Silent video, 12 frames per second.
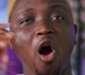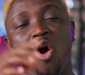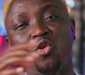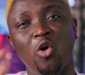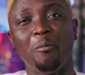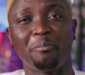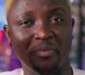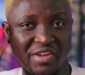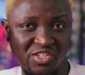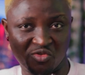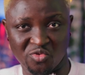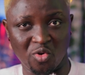
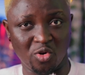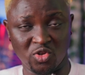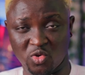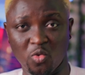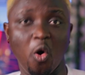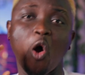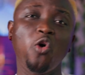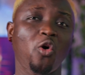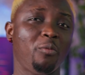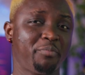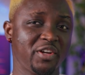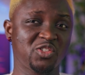uncompressed RAW. So
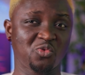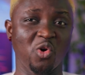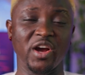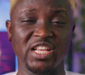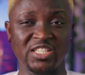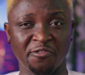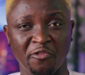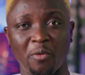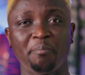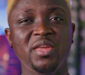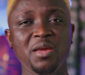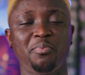uncompressed RAW is
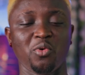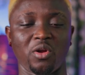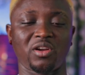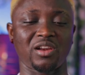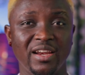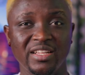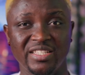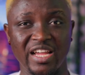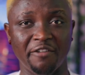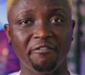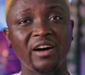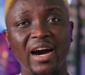for people who edit
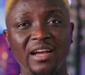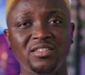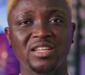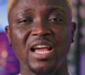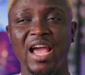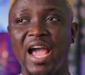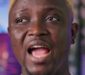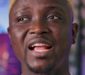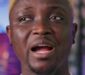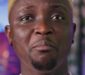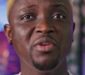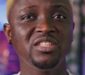their files and
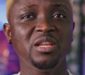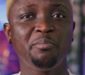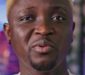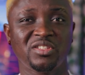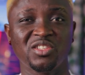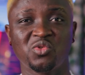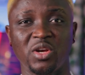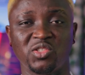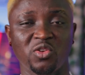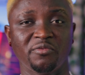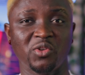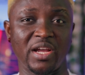can easily put into a
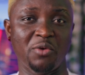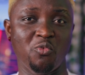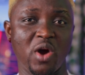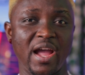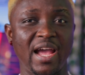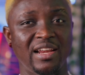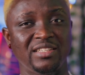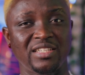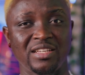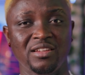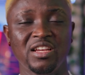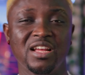software
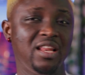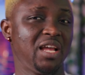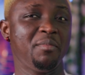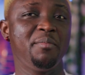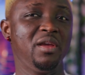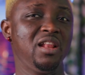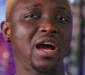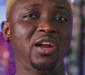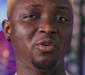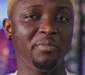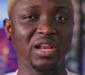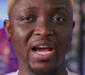editing, like maybe
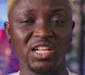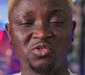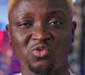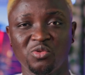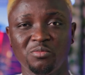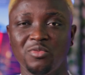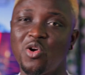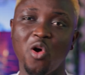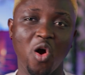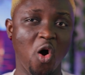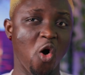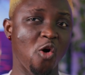Adobe Lightroom
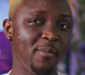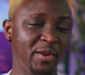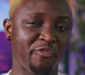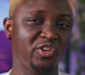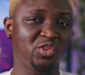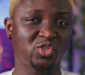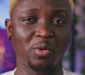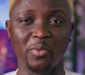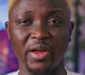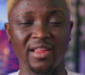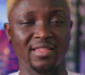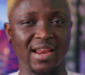or maybe Photoshop
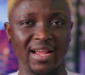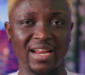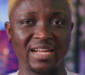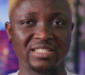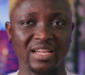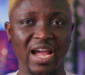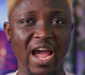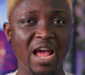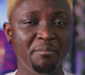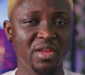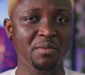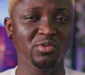or anything like that,
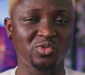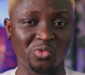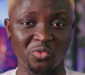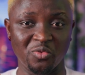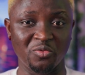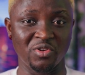and be able to